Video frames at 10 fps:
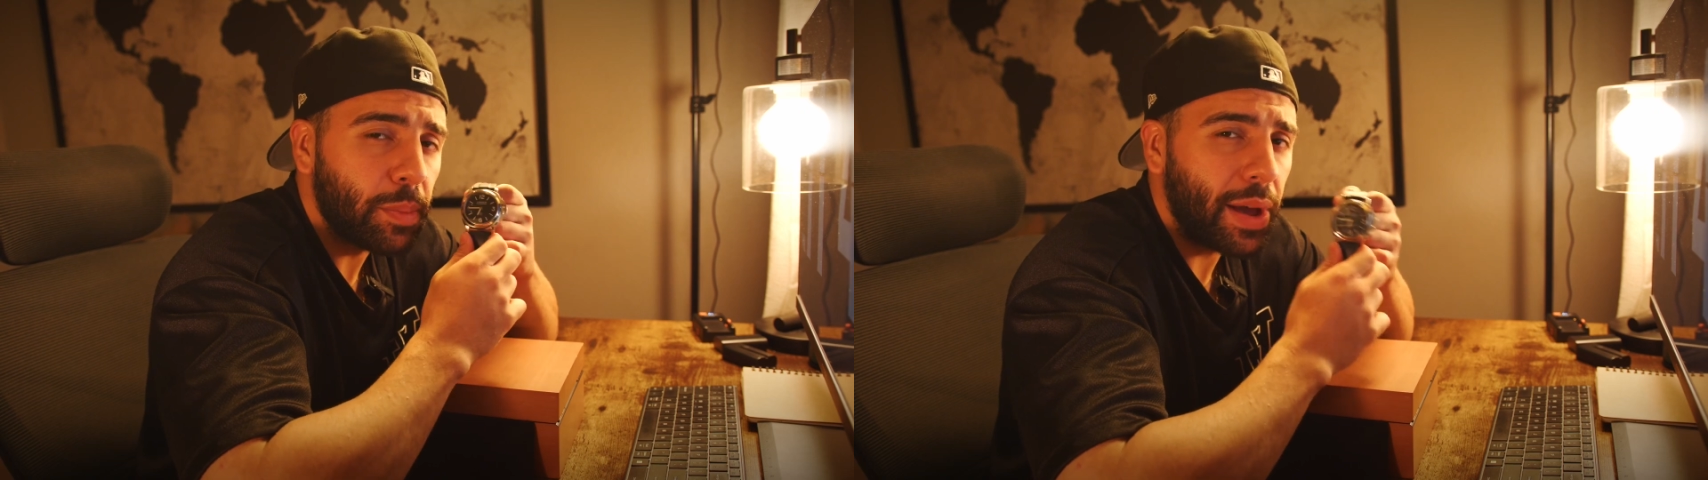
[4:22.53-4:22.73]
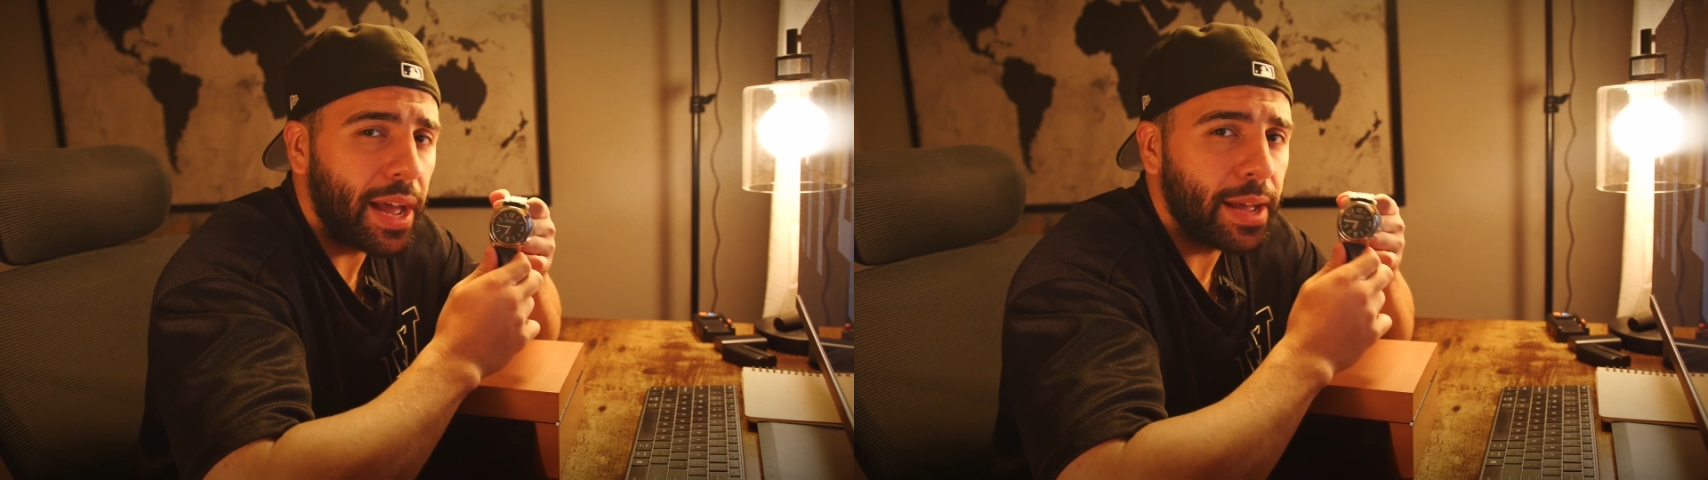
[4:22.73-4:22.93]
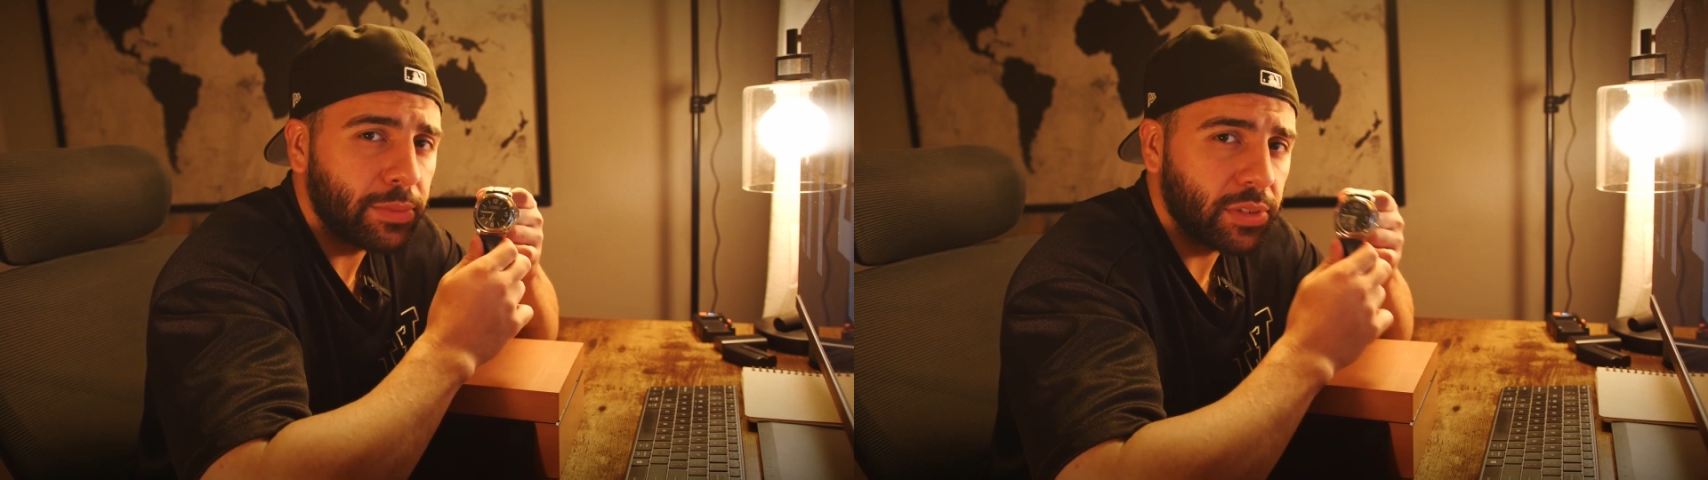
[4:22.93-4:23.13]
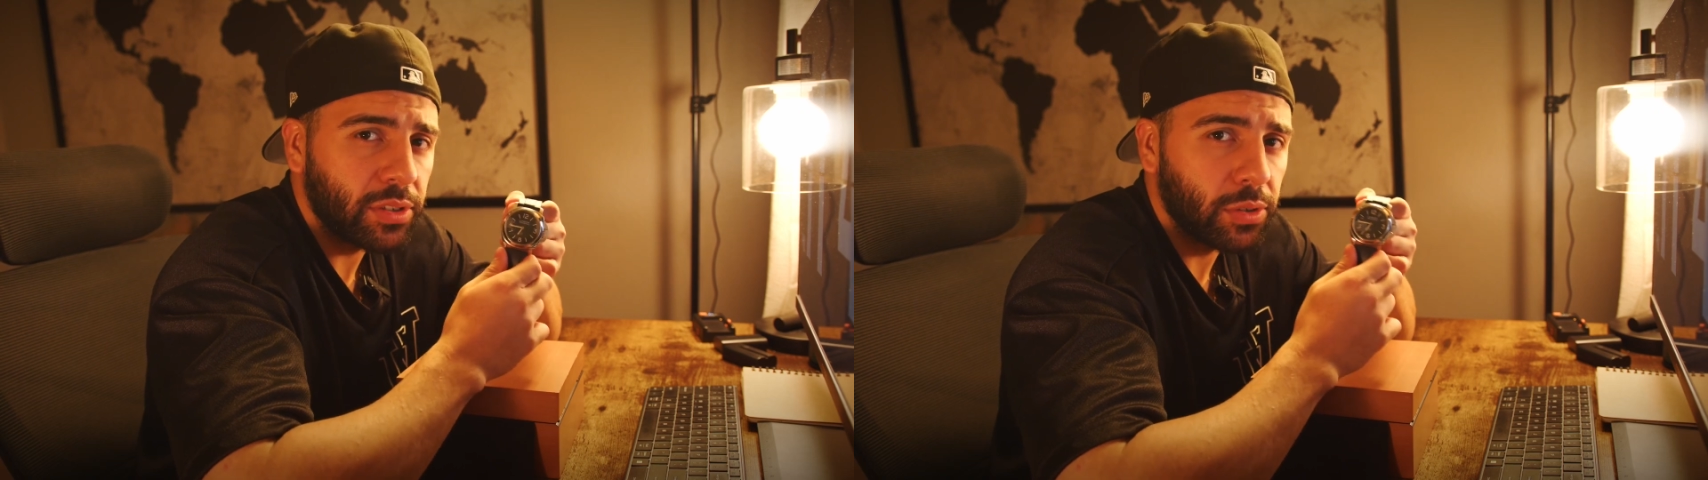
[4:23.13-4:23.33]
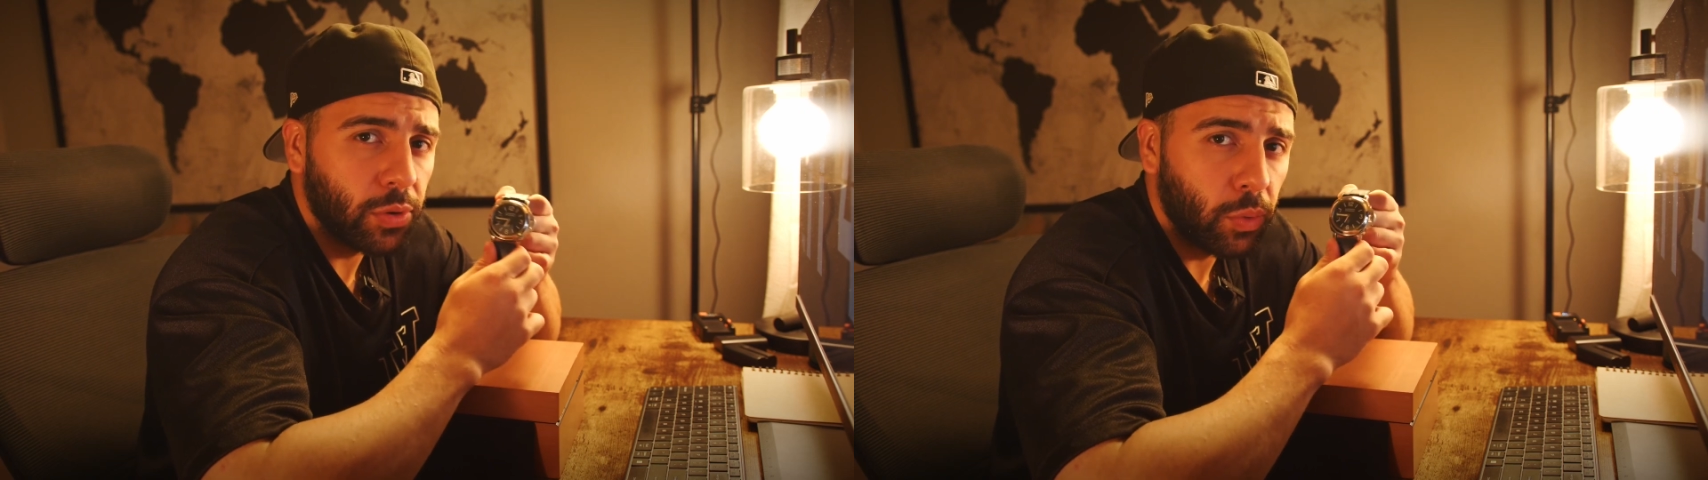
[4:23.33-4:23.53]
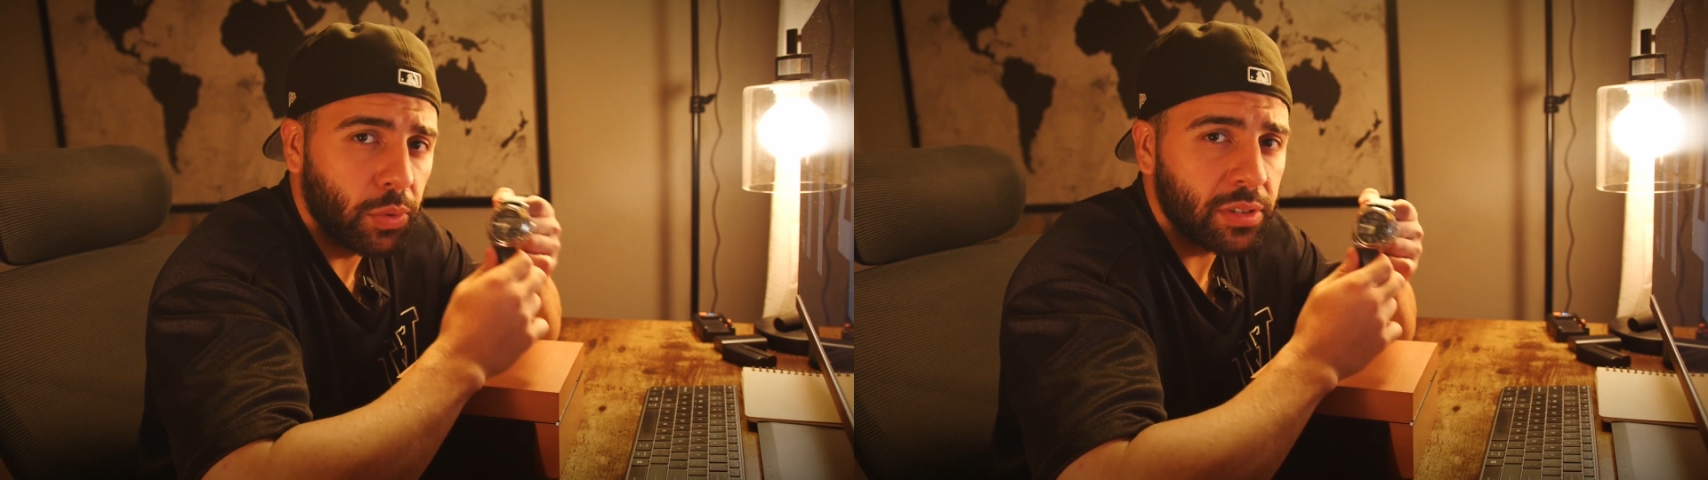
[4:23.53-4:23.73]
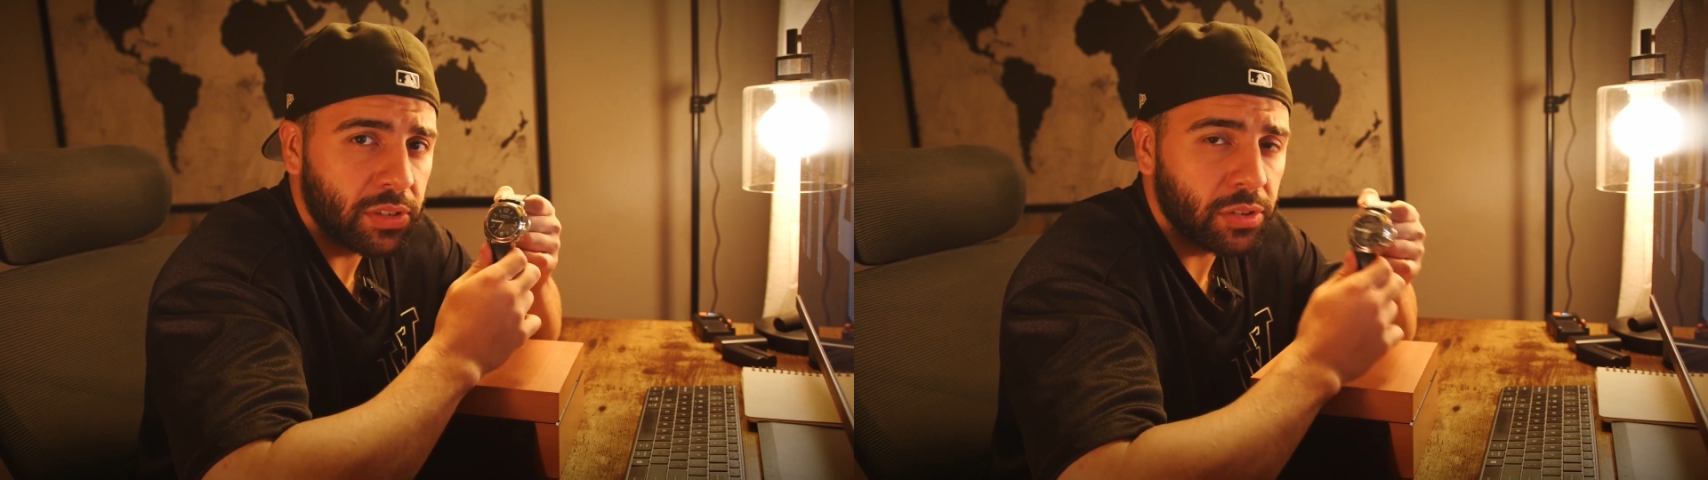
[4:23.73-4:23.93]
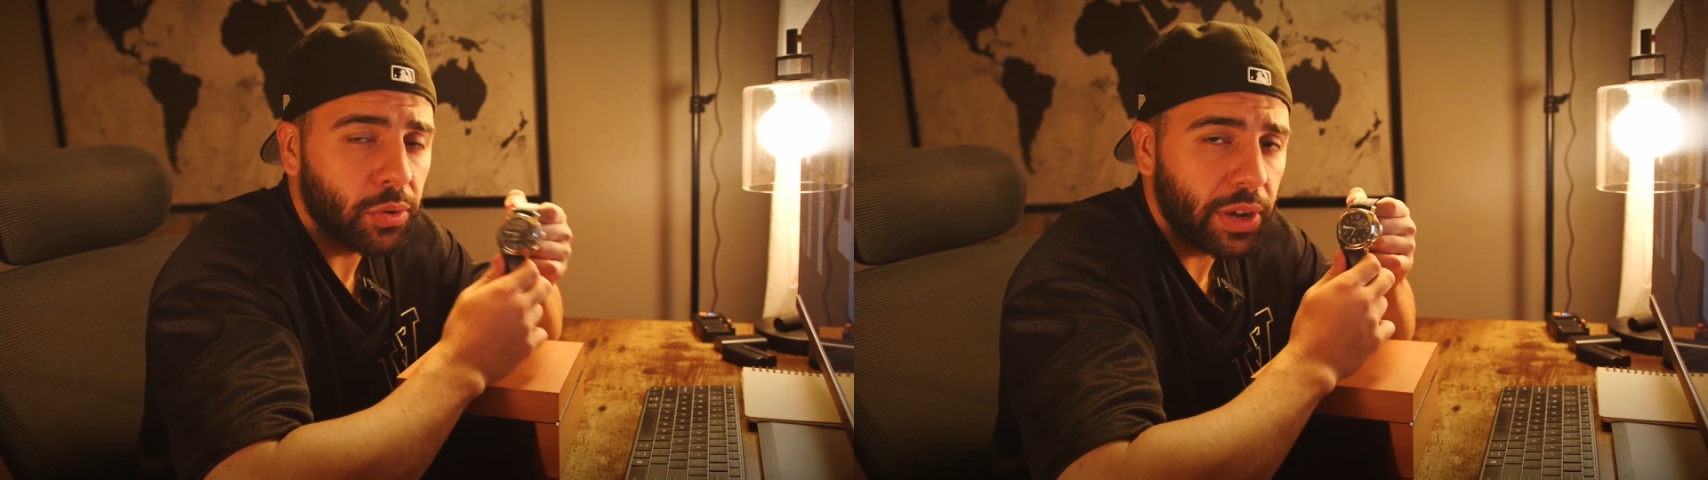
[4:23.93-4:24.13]

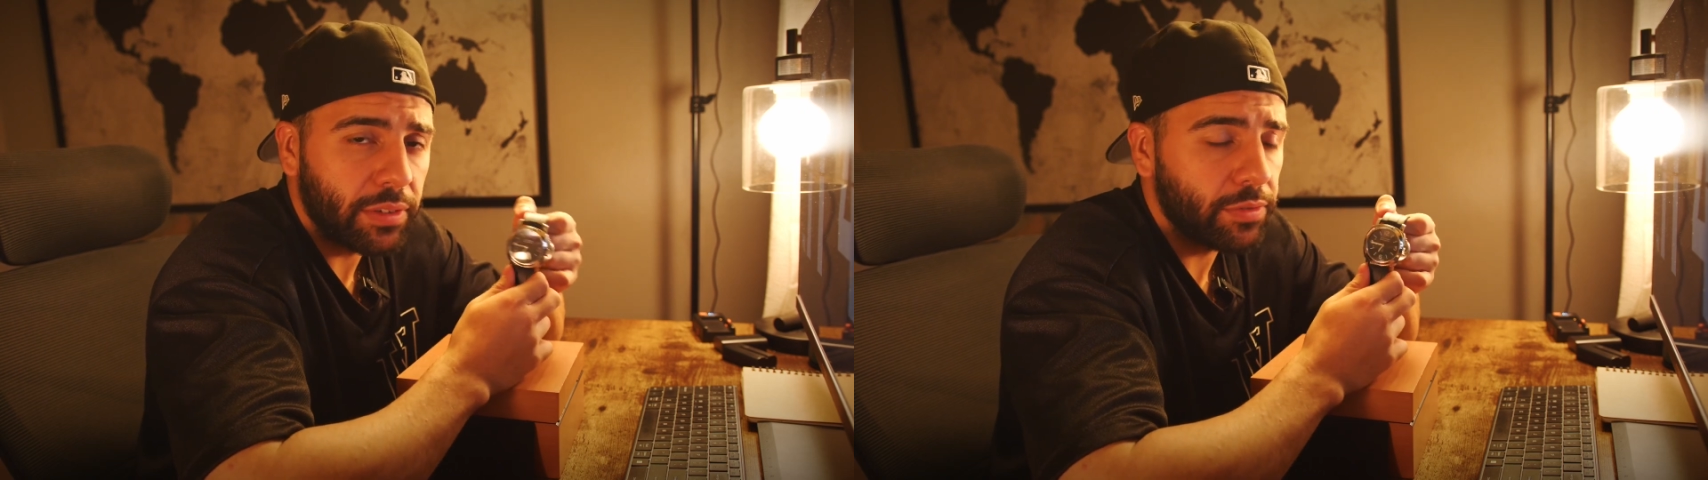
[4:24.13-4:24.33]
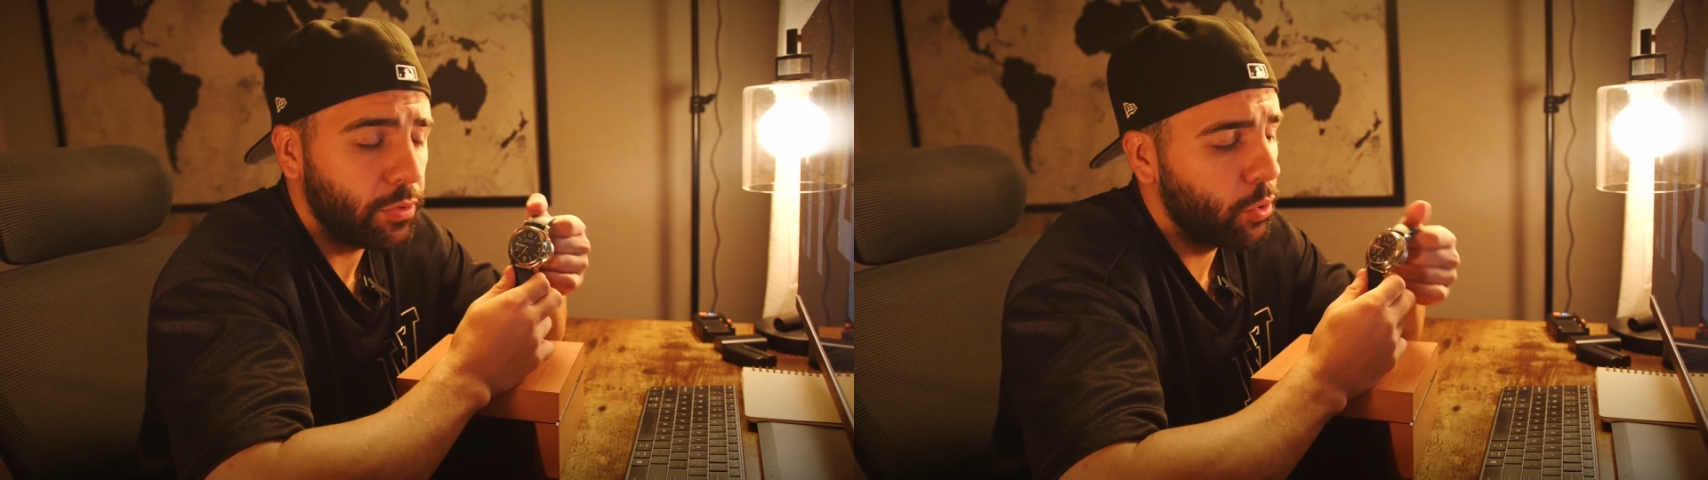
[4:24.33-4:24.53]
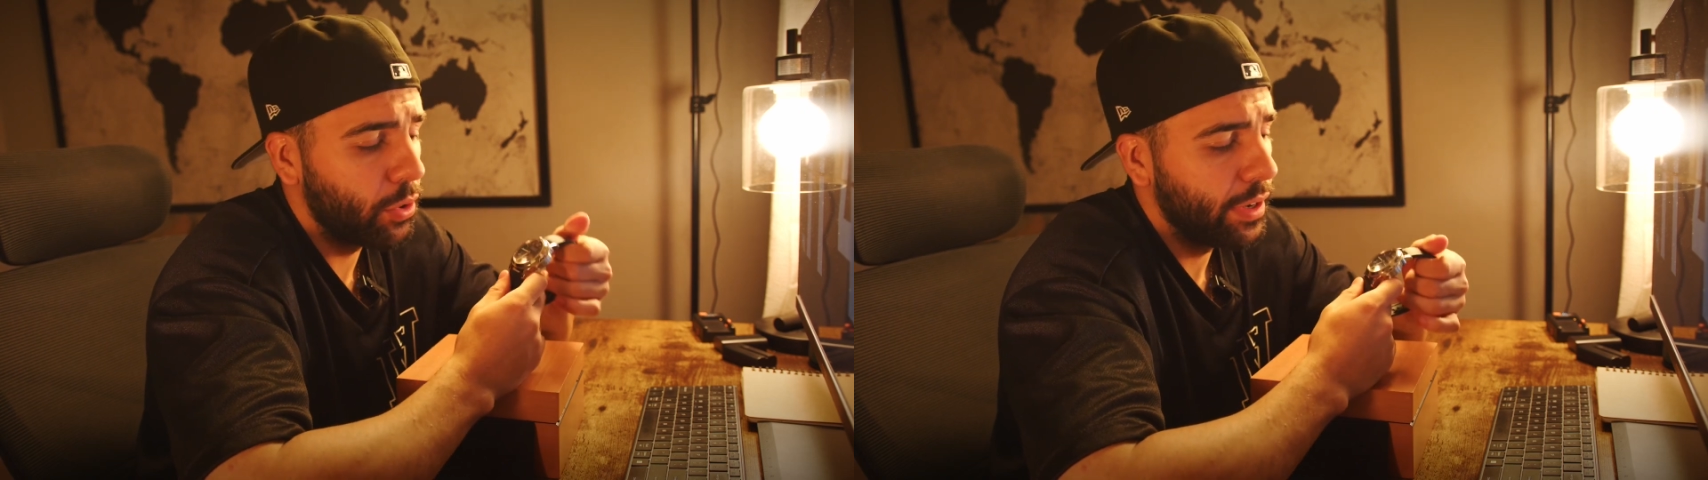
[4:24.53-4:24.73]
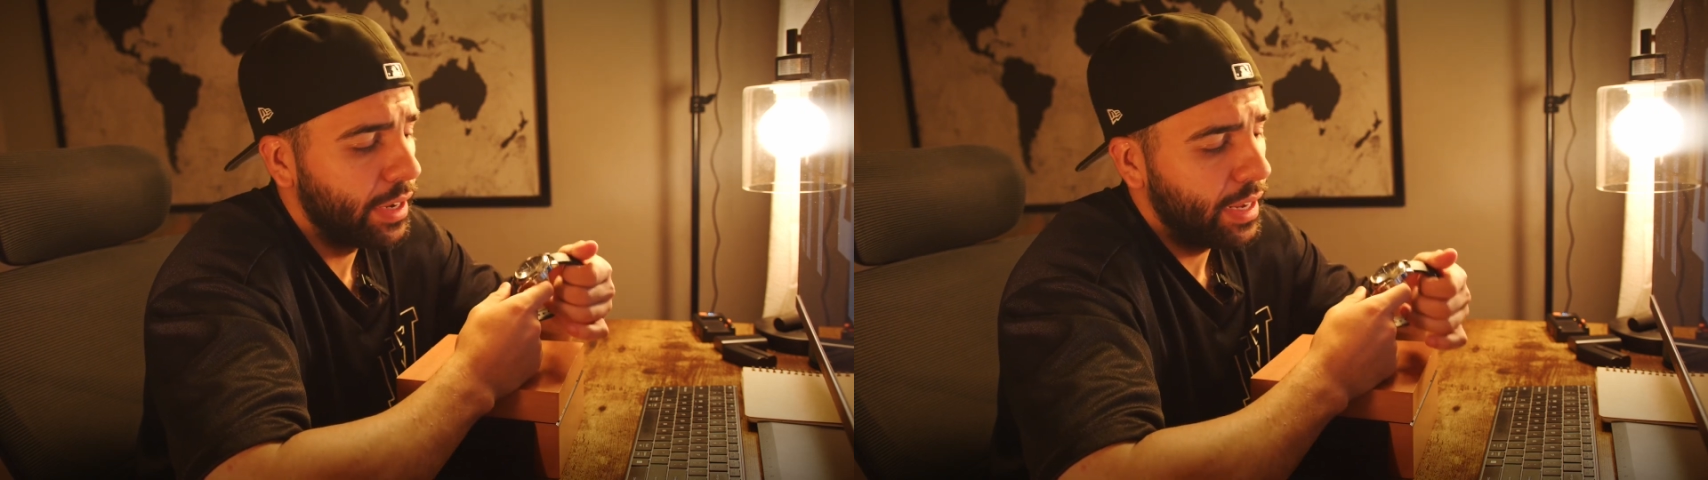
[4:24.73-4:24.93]
PAM01084.